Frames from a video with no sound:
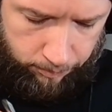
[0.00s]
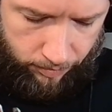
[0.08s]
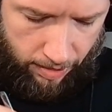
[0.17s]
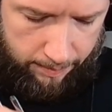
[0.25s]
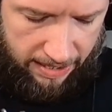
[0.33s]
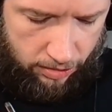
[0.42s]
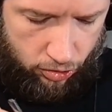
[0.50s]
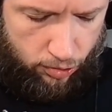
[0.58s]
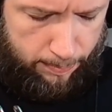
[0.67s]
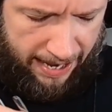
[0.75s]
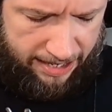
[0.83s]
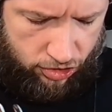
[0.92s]
I mean, you
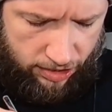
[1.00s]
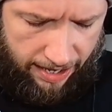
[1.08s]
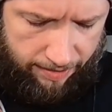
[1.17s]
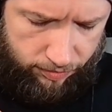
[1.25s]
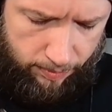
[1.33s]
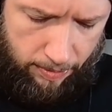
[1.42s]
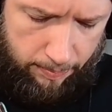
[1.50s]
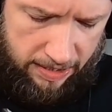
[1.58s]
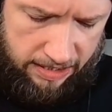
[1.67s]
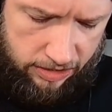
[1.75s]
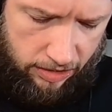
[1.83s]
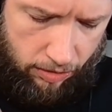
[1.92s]
imagine that from the
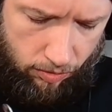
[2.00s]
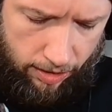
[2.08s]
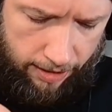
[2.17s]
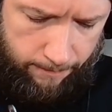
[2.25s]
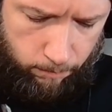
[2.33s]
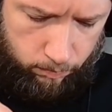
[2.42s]
miso, right?